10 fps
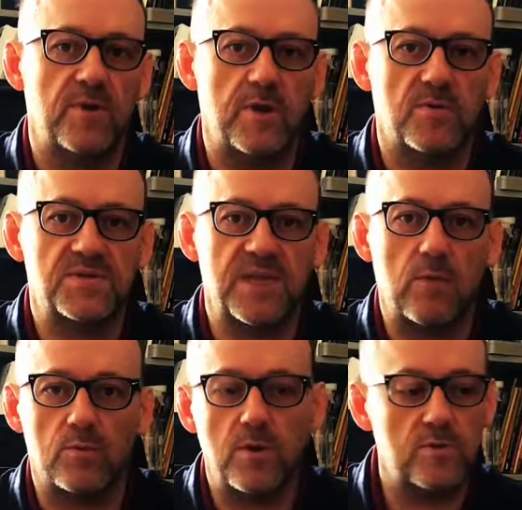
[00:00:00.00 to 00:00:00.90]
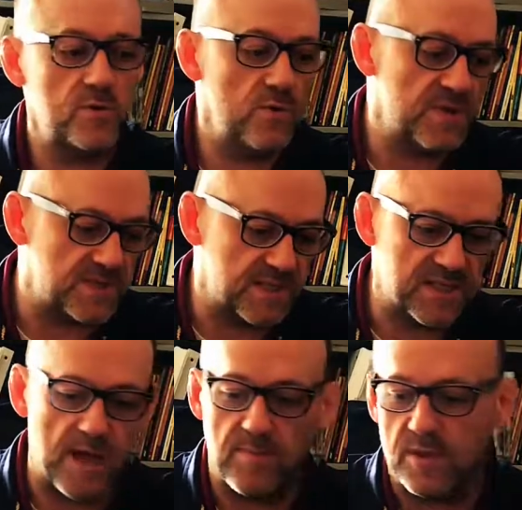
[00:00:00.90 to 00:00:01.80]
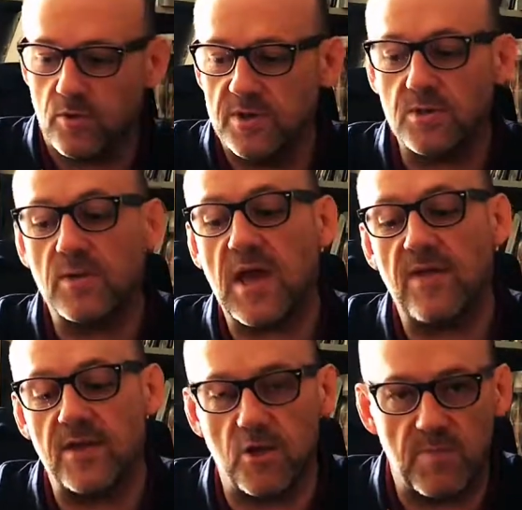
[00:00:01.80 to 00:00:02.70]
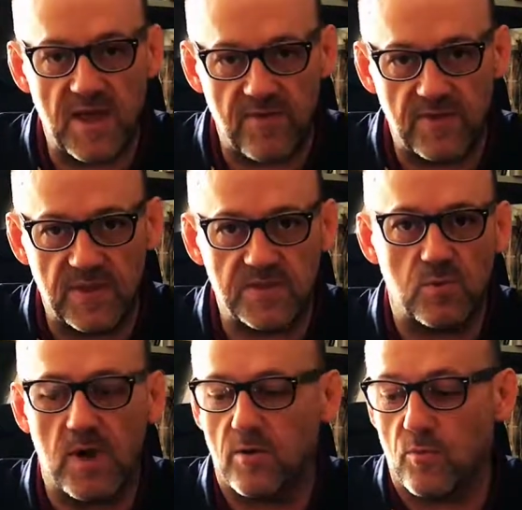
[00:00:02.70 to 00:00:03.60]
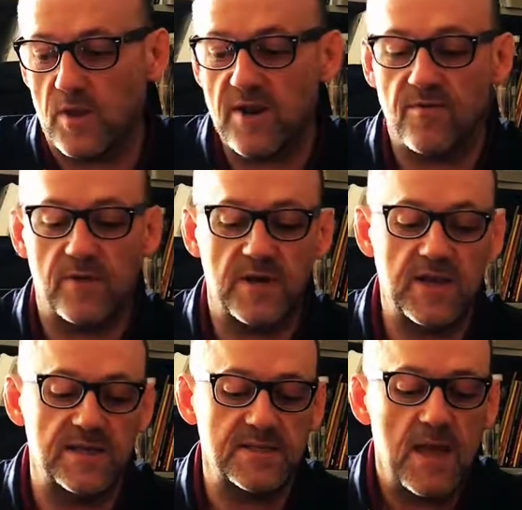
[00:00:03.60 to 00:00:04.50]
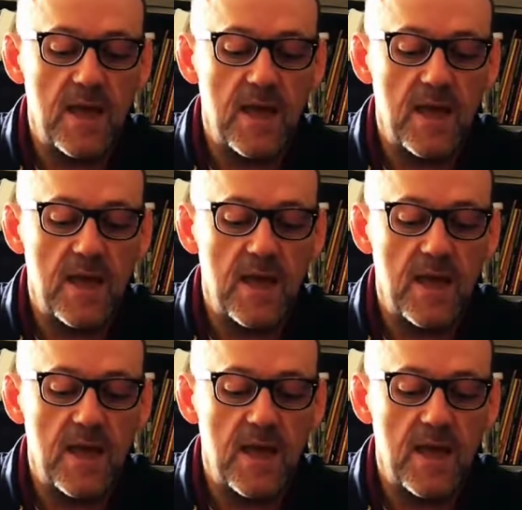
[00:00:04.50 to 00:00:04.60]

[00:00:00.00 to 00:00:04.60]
You don't say, well, don't do this assignment, or it's okay that you're behaving this way, or whatever it is.